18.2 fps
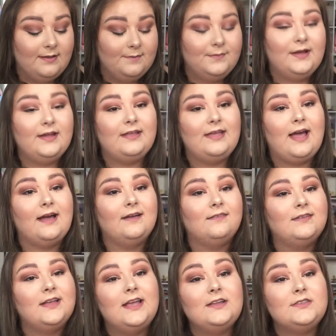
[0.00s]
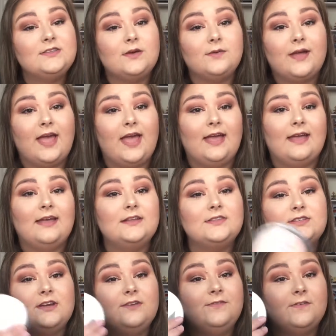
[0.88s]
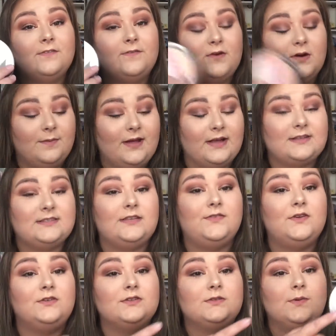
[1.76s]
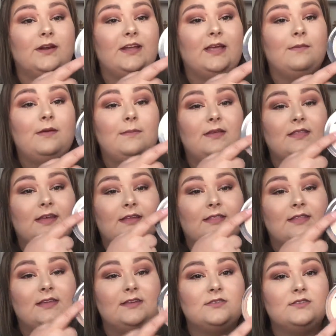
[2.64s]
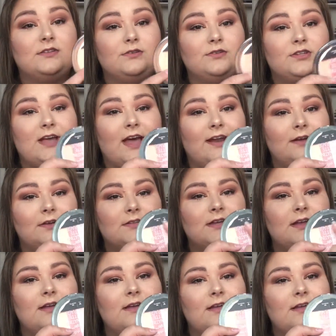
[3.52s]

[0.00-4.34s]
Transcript: But yeah, it's okay. It's good for $4 if you just want to get maybe like these 2 shadows.